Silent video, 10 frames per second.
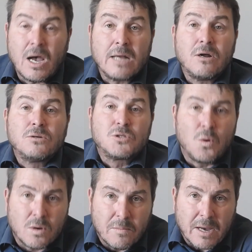don't talk
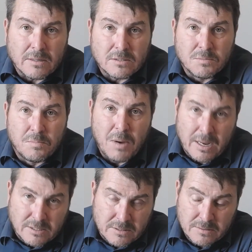about it.
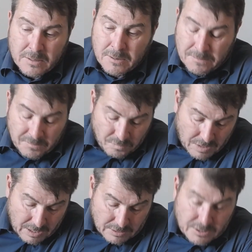But
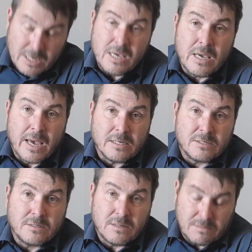seeing as
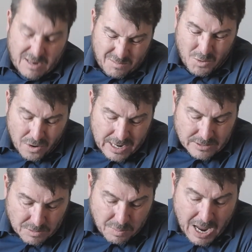I'm more or less
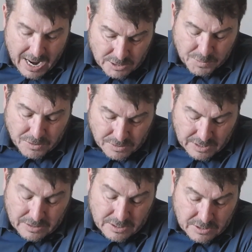obliged, because
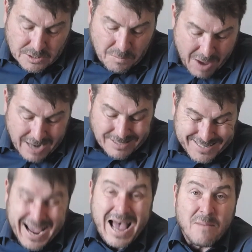this is about
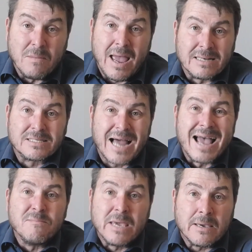time and
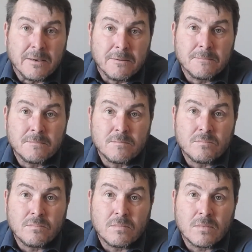timing,
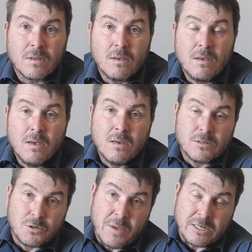to
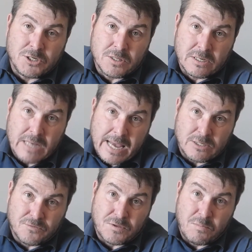mention the date
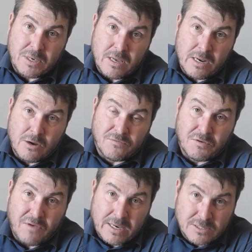of the beginning of the
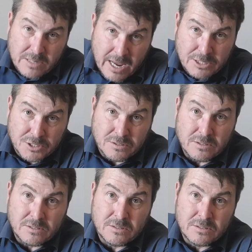vaccinations,